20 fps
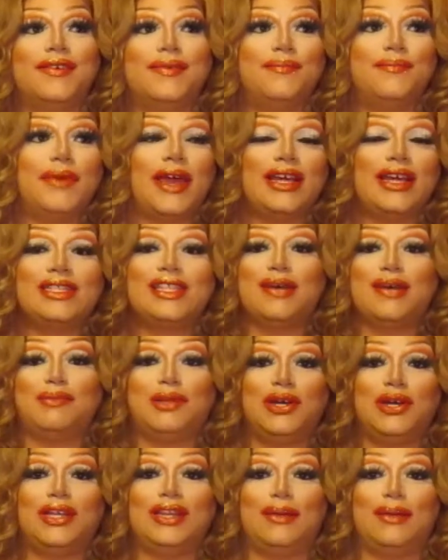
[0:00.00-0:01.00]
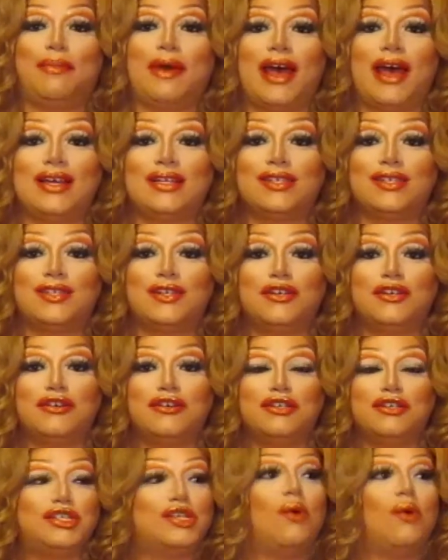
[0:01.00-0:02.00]
makes them look the best.
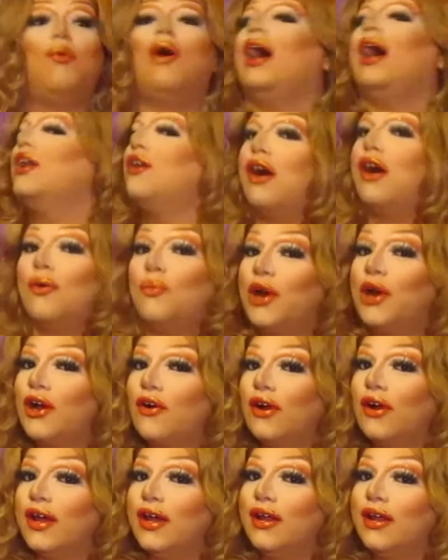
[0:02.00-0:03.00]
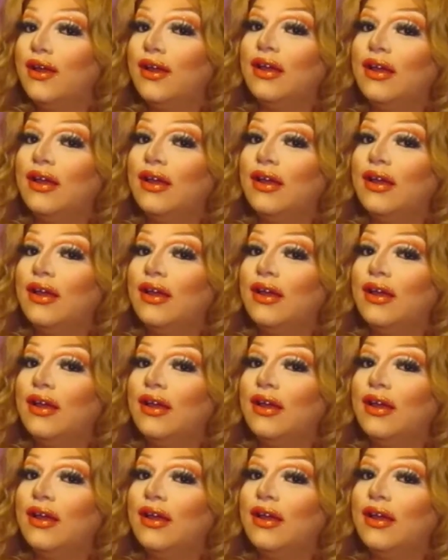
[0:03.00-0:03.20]
So why not wear it?